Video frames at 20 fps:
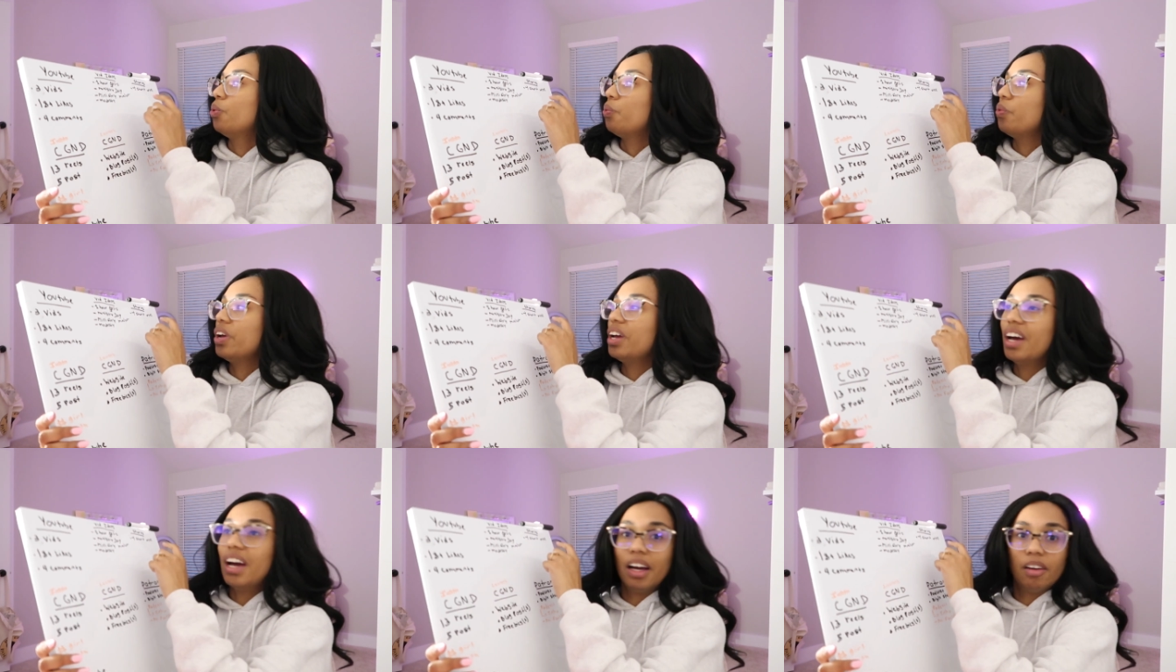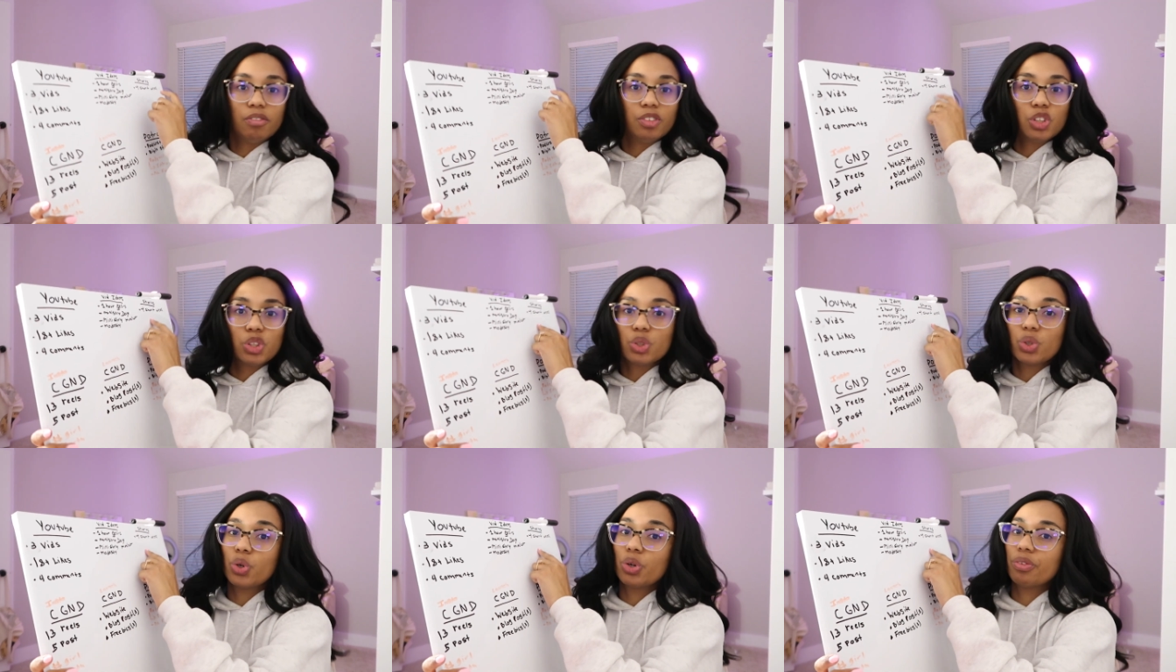we have
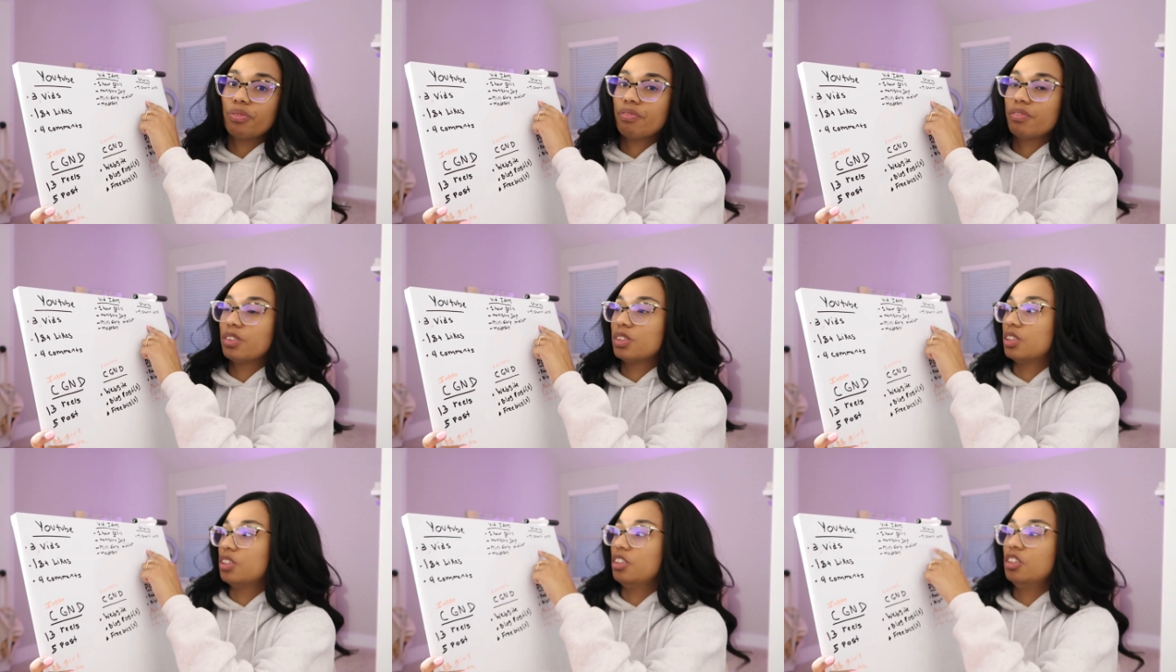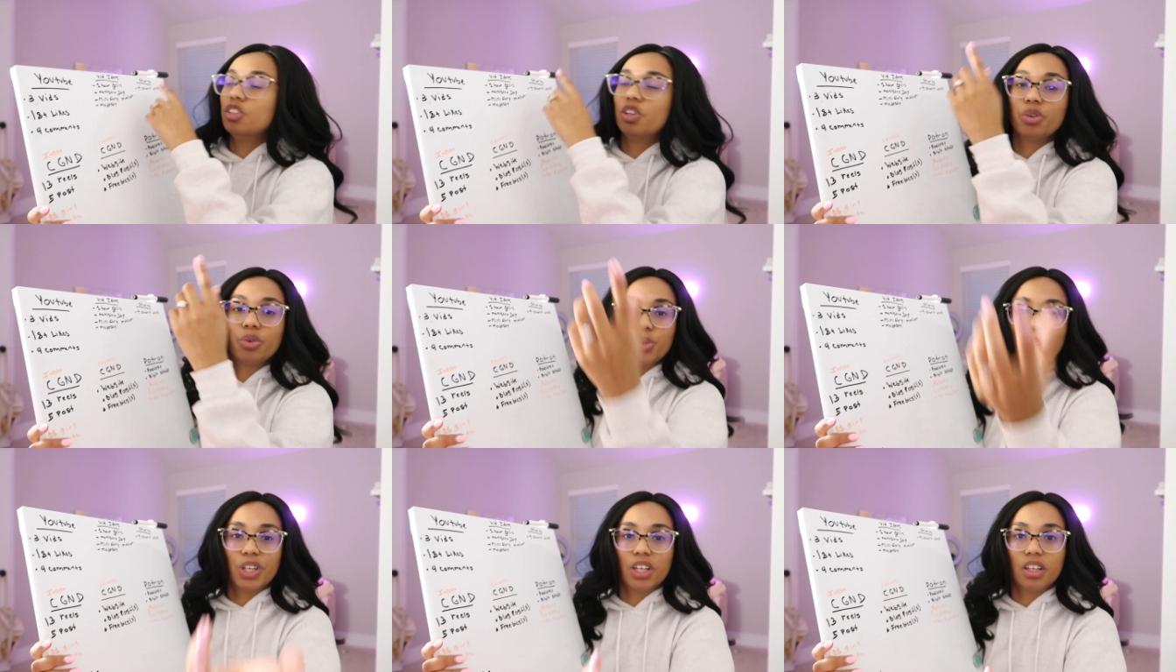short, you
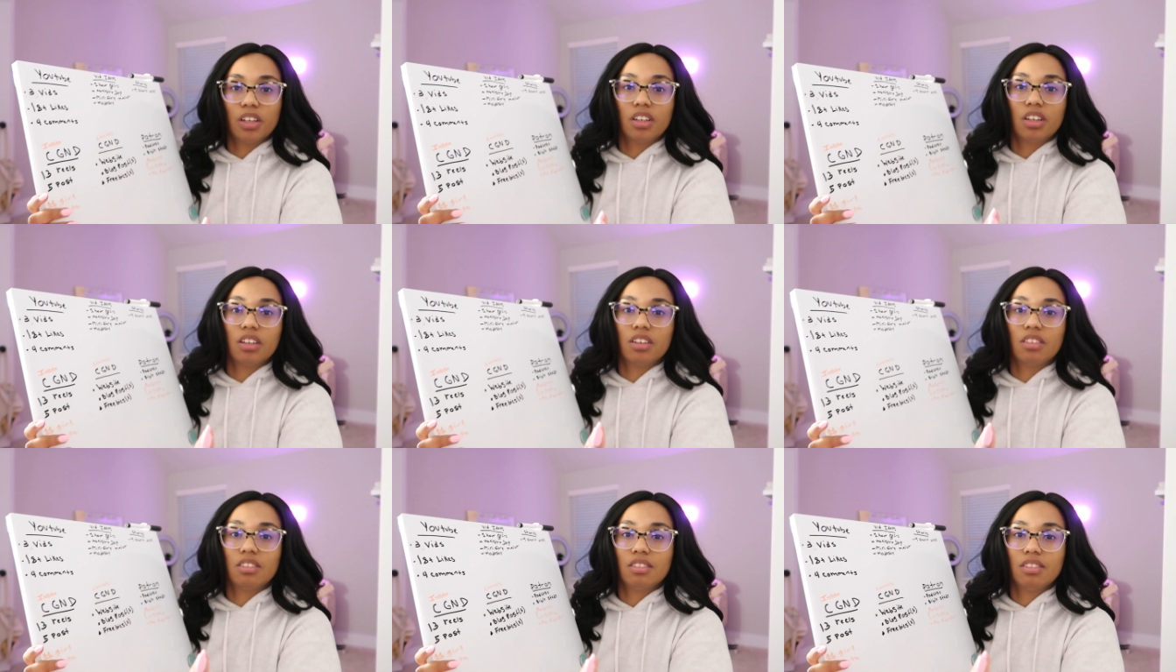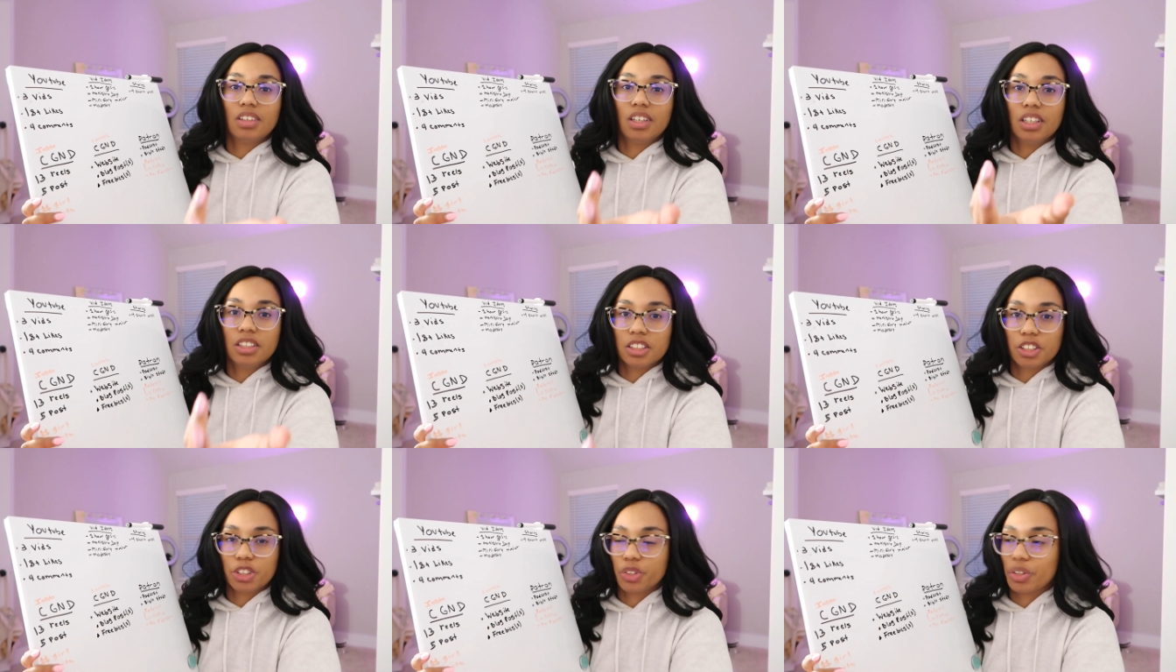know,
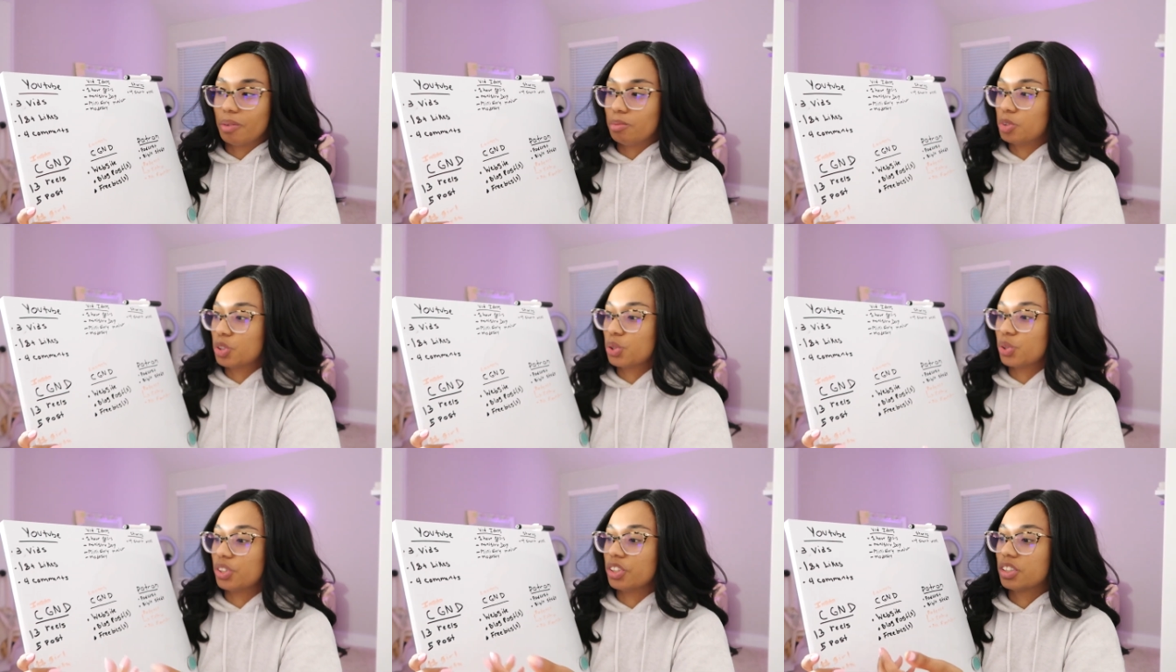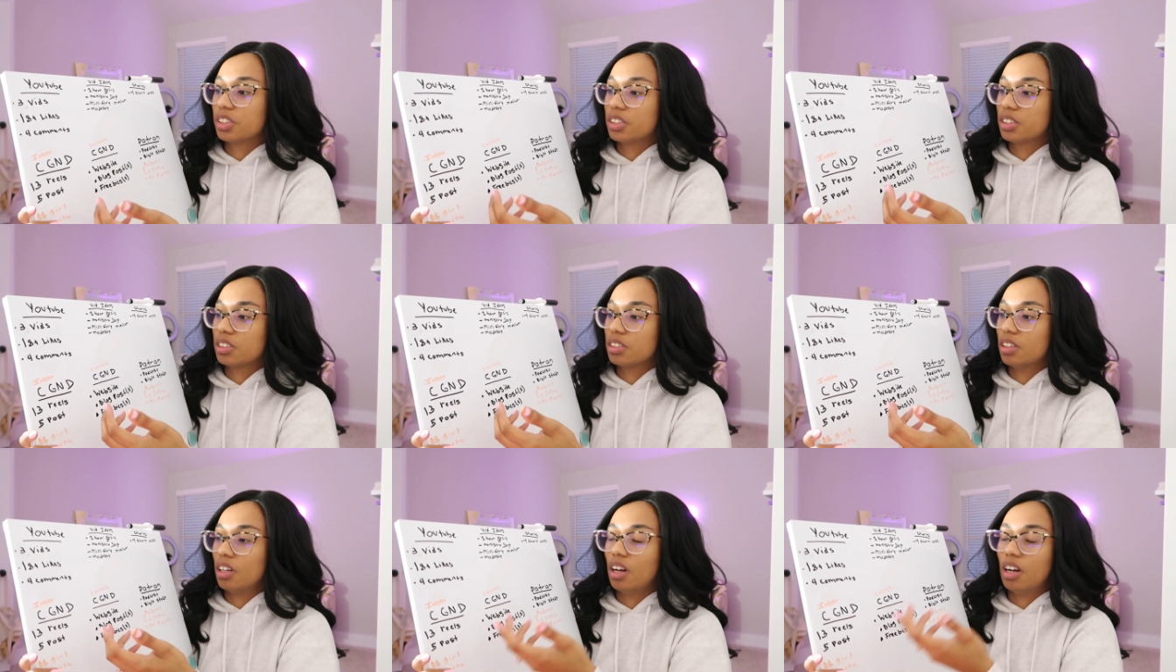Instagram
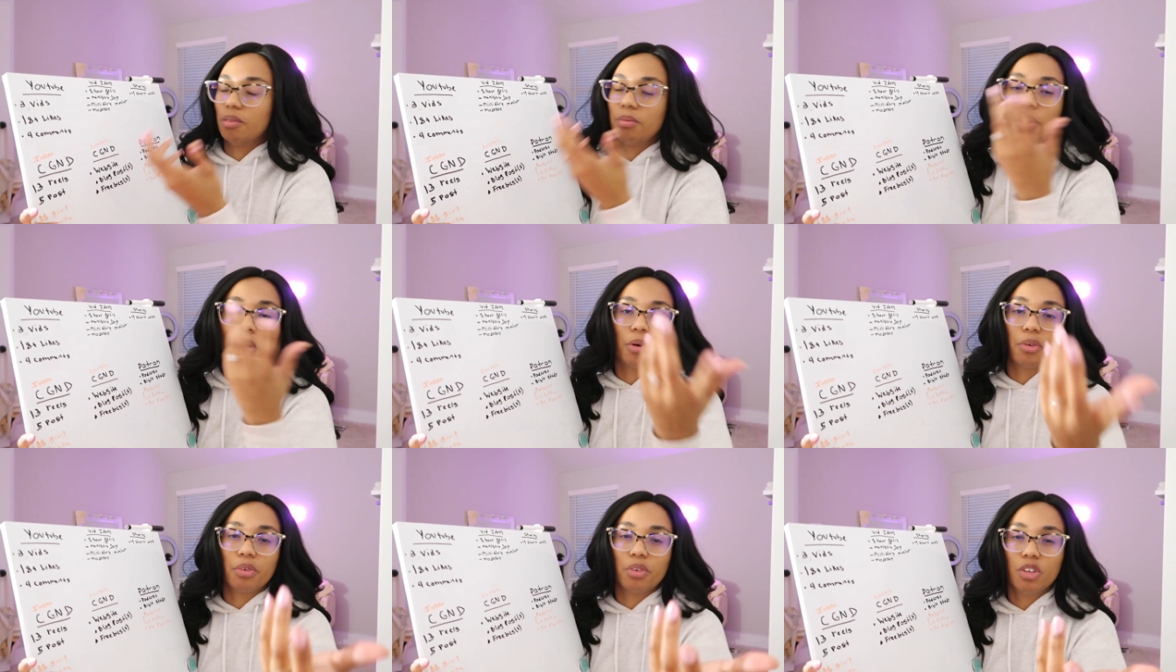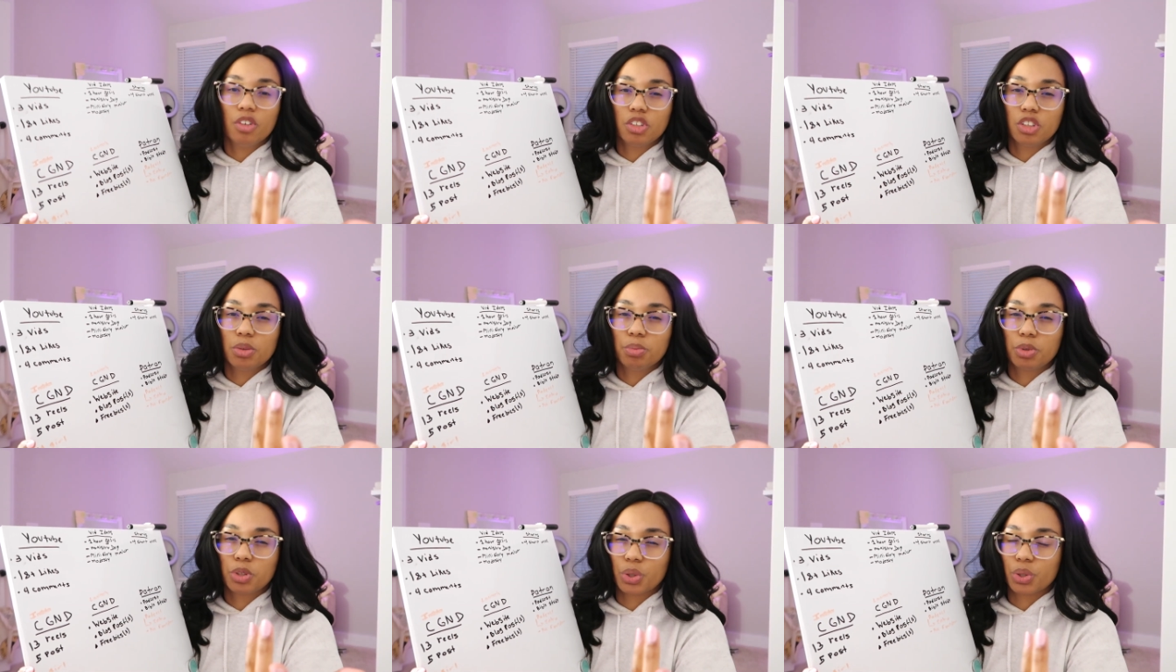shorts, um, no,
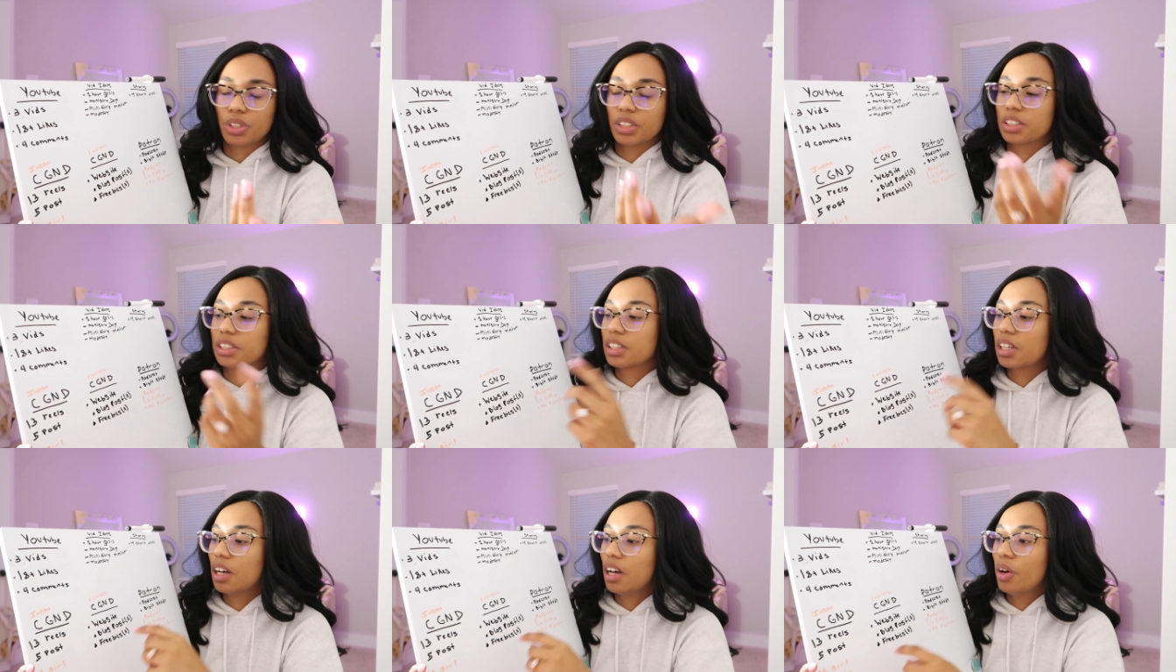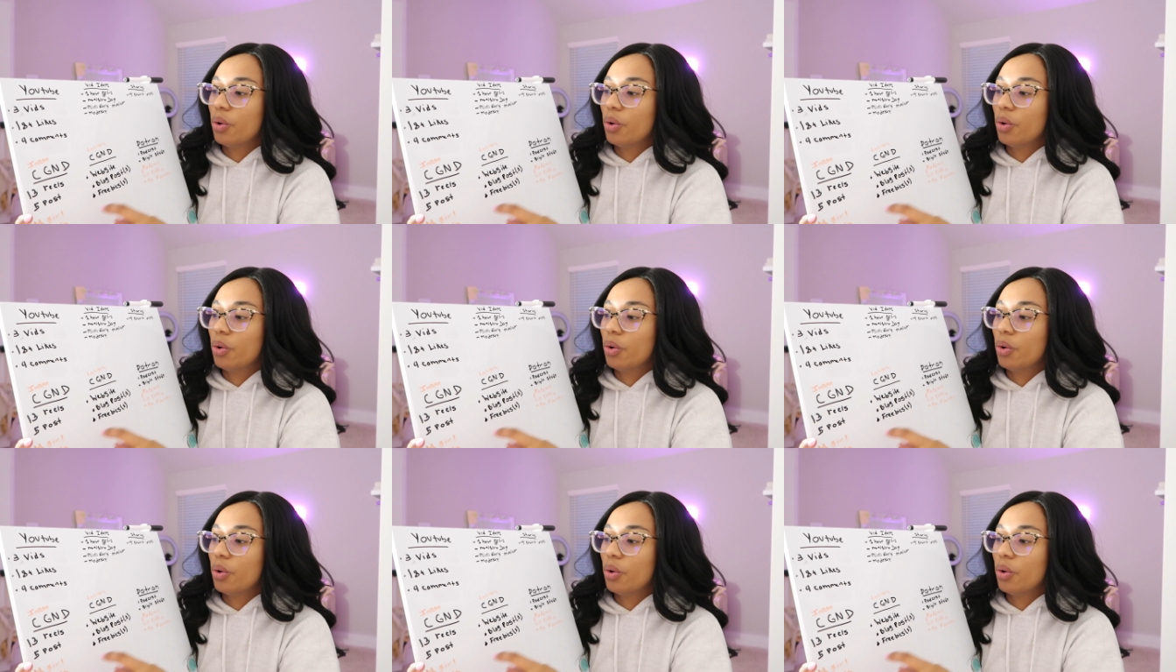YouTube shorts.